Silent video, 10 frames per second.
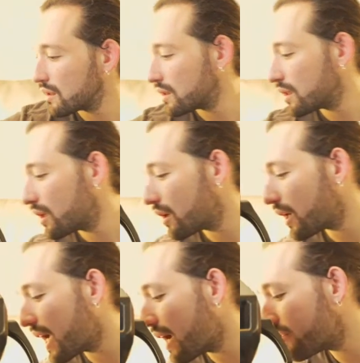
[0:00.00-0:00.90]
I
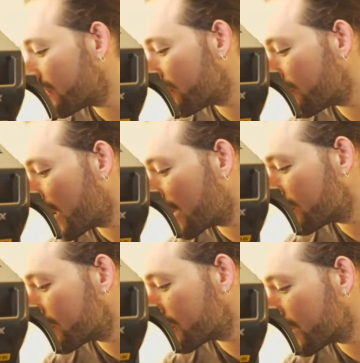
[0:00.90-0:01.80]
have the fan
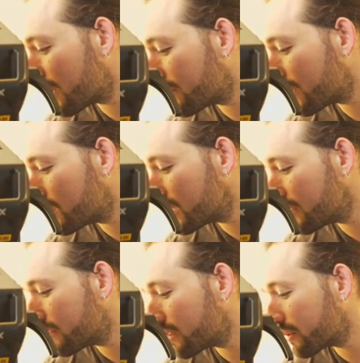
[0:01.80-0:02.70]
turned off, I believe.
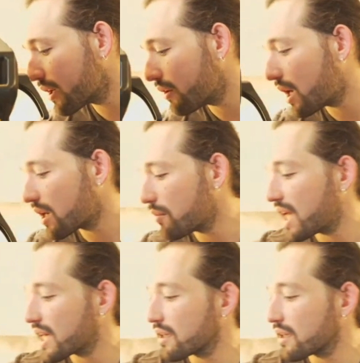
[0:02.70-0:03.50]
There we go. Automatic. Okay.